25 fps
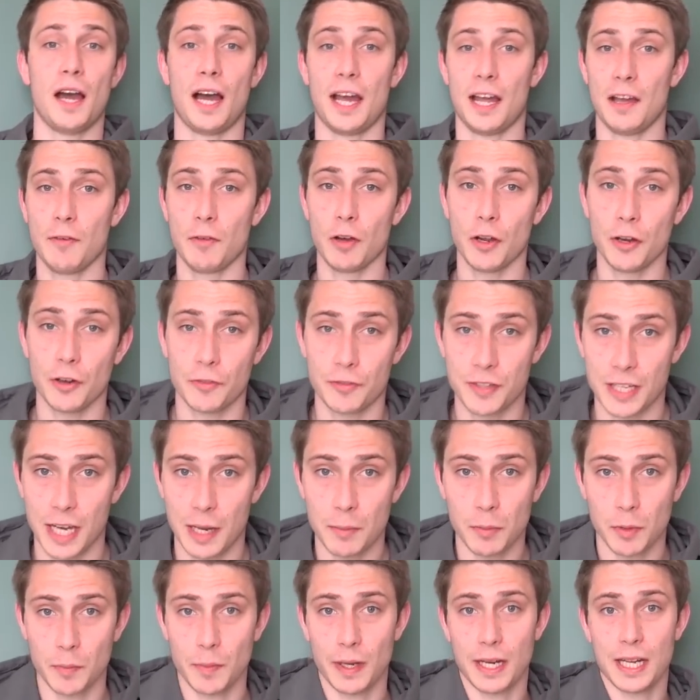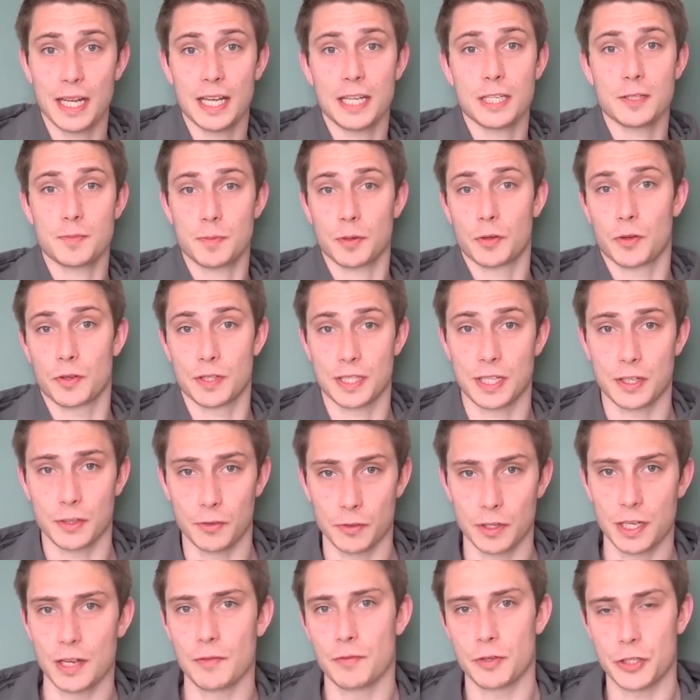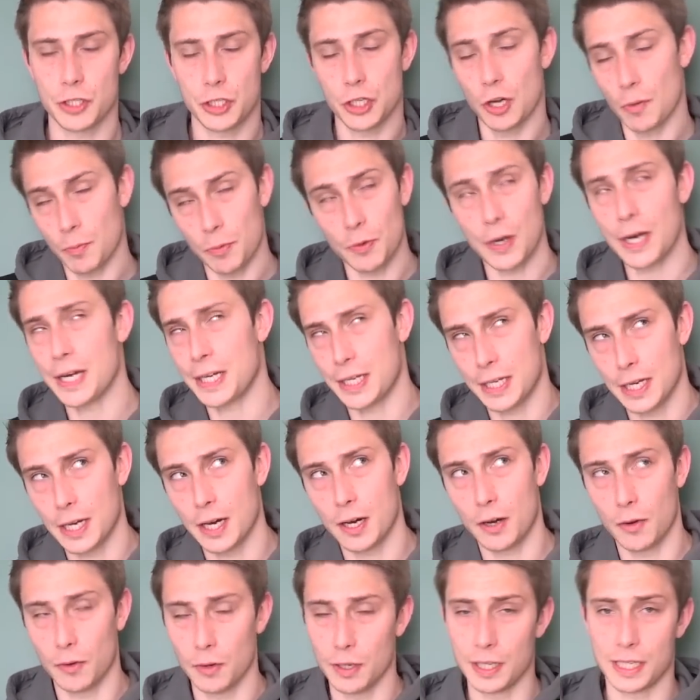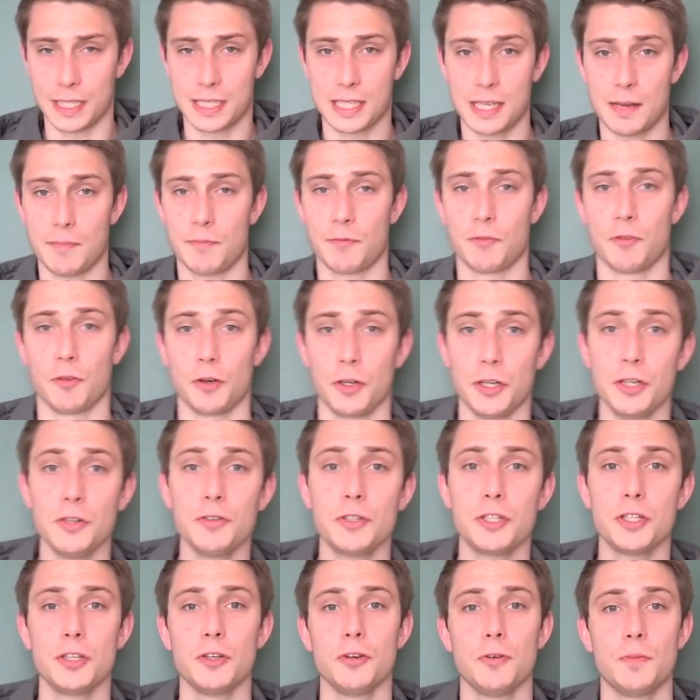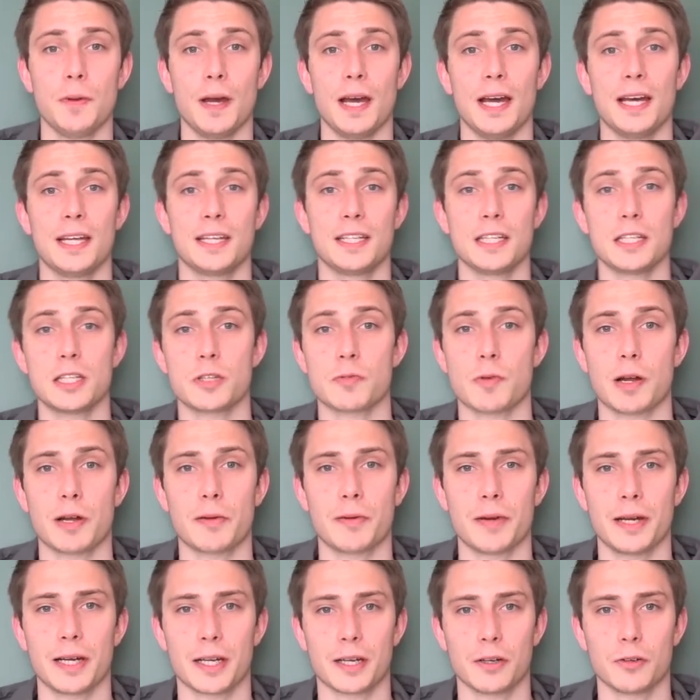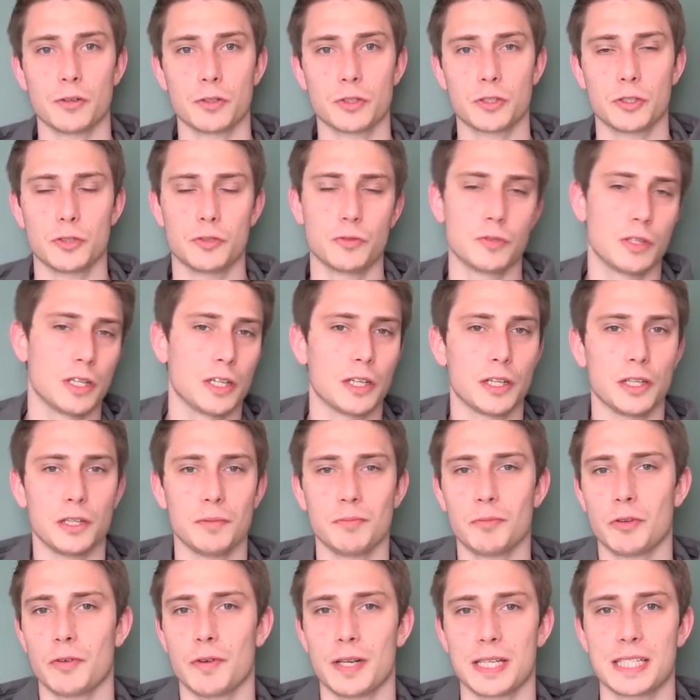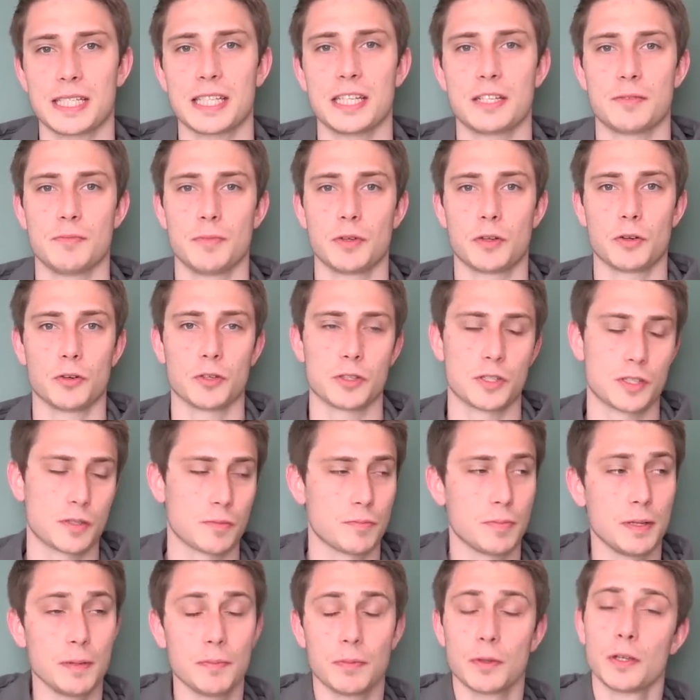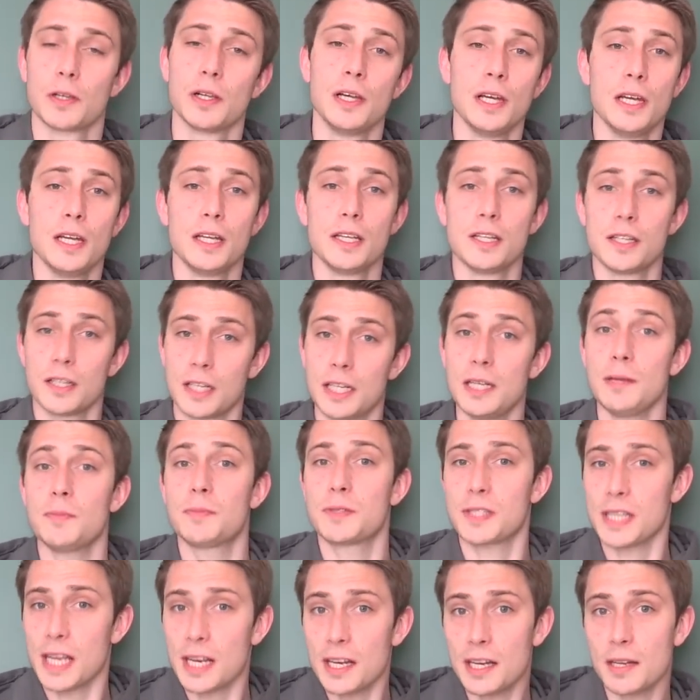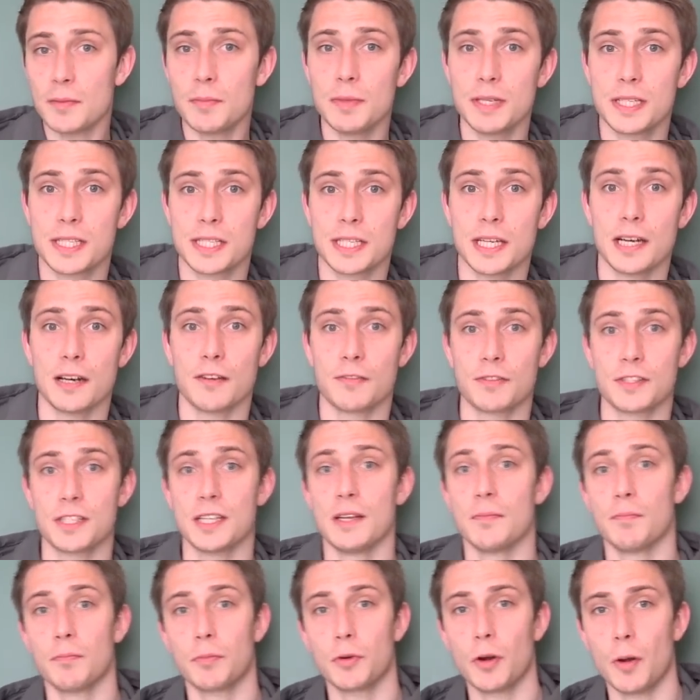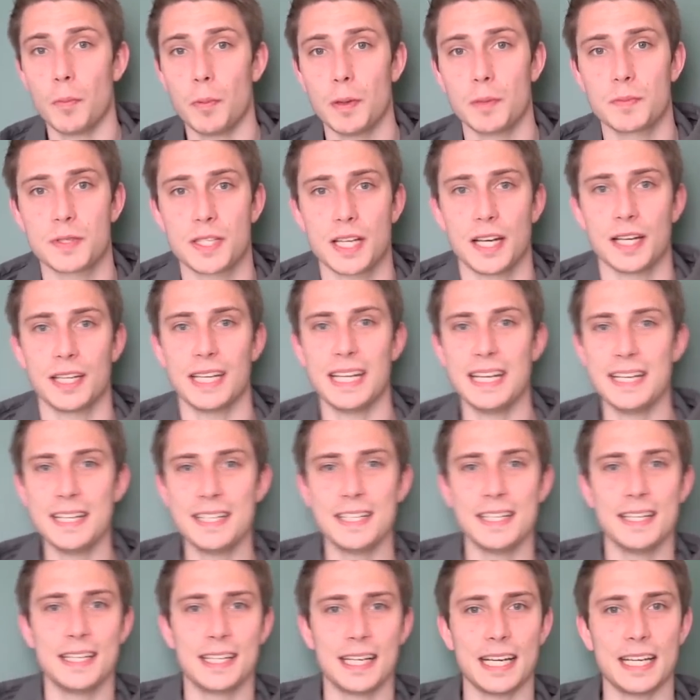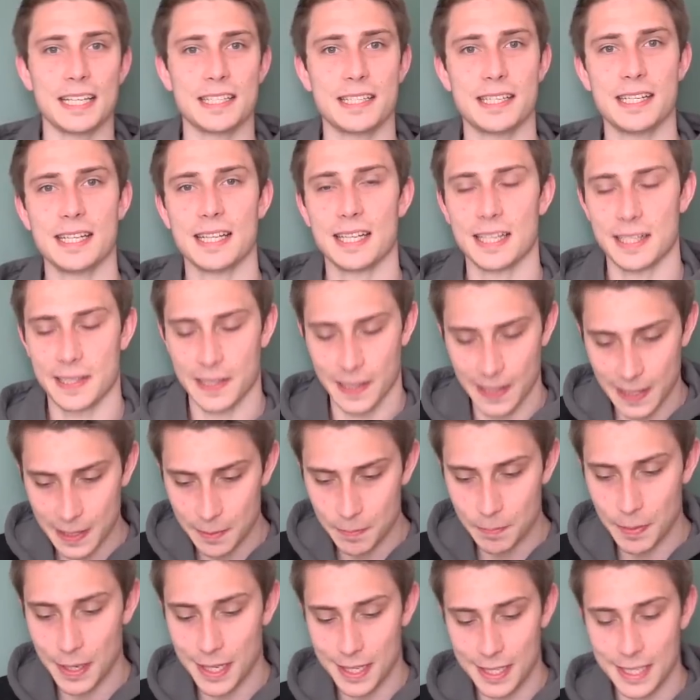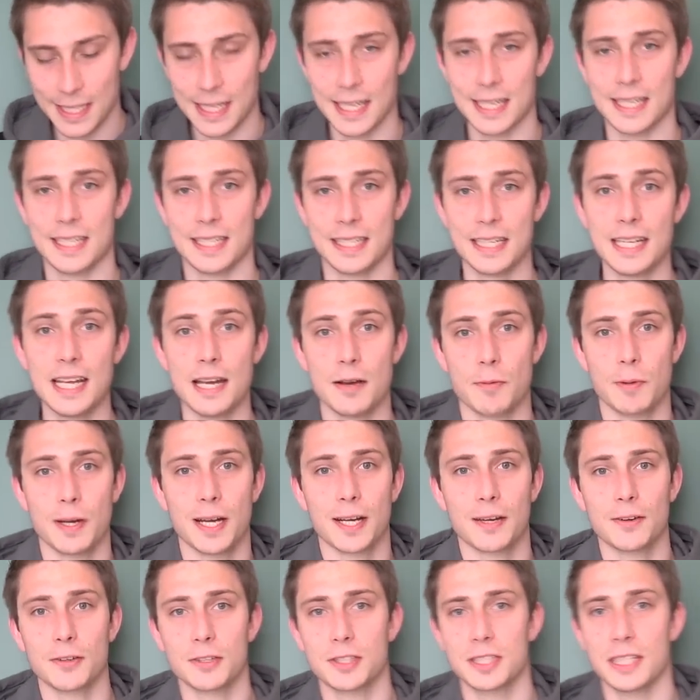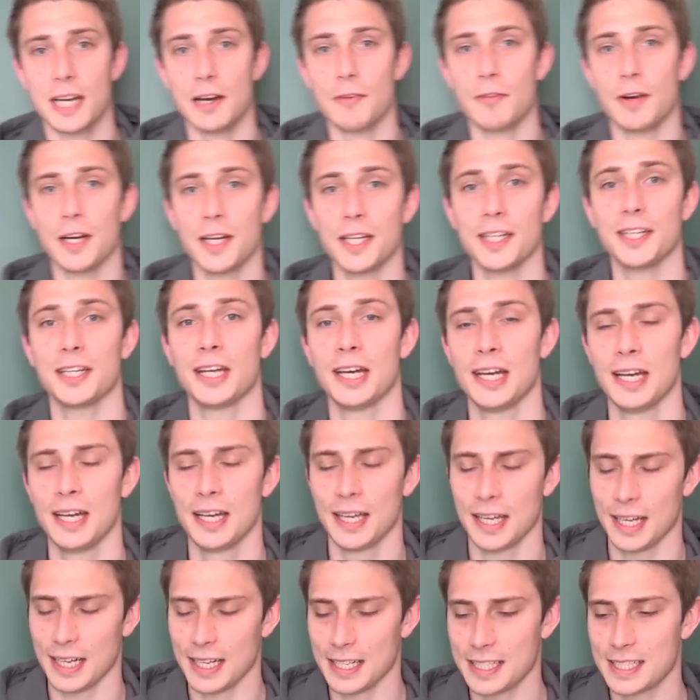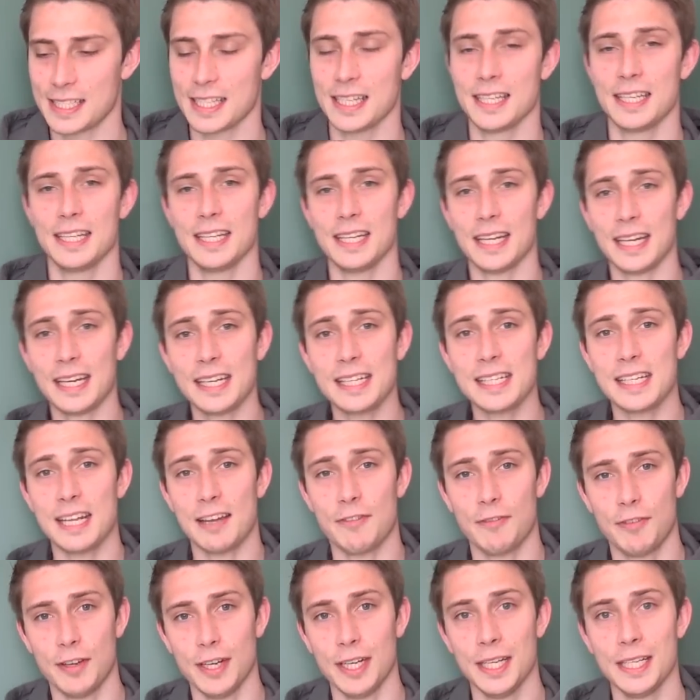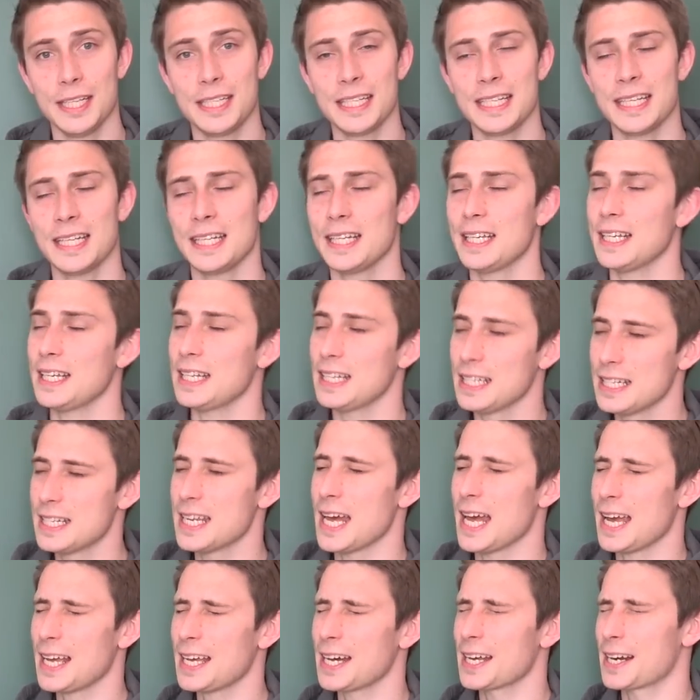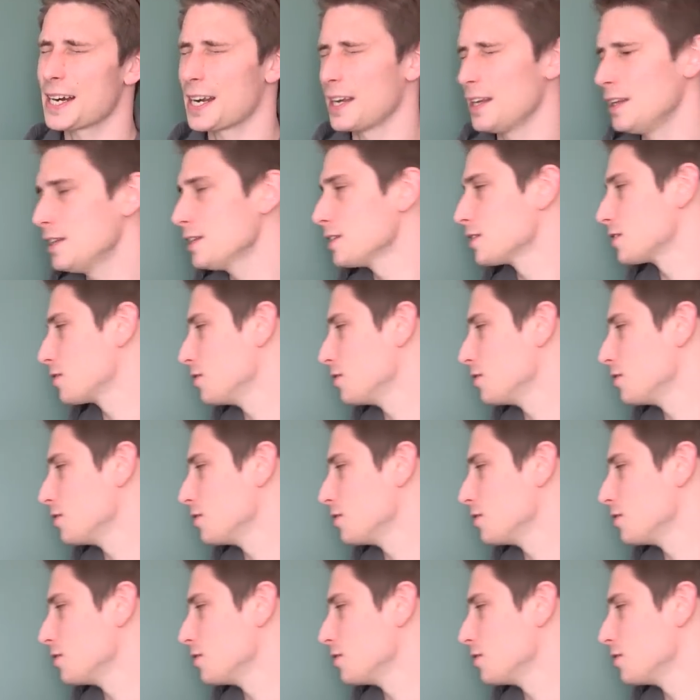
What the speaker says: I have a lot of time on my hands because I don't have a job right now except for YouTube, and that's why we are going to do a little improvised session, because people keep sending me stuff. Some problems are interesting and clickbaity, and yeah, we are going to dive right in. It's an indefinite integral